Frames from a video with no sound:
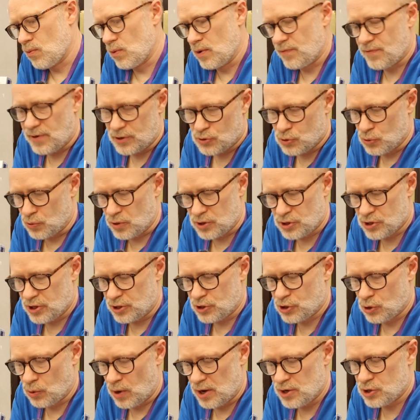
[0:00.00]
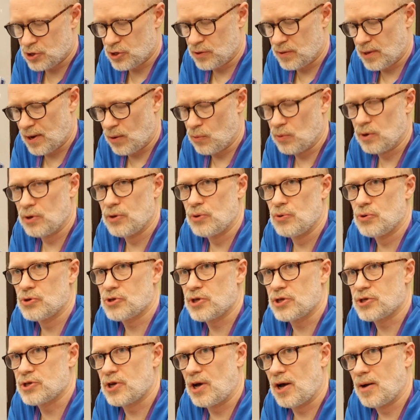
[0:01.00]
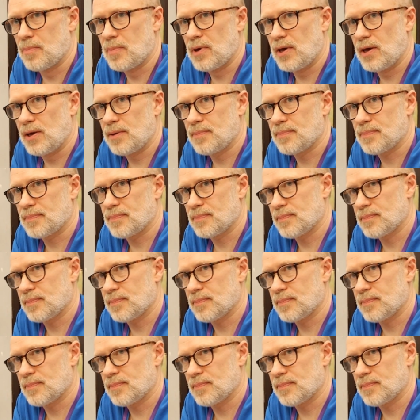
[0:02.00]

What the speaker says: if this were the situation, they would lose this army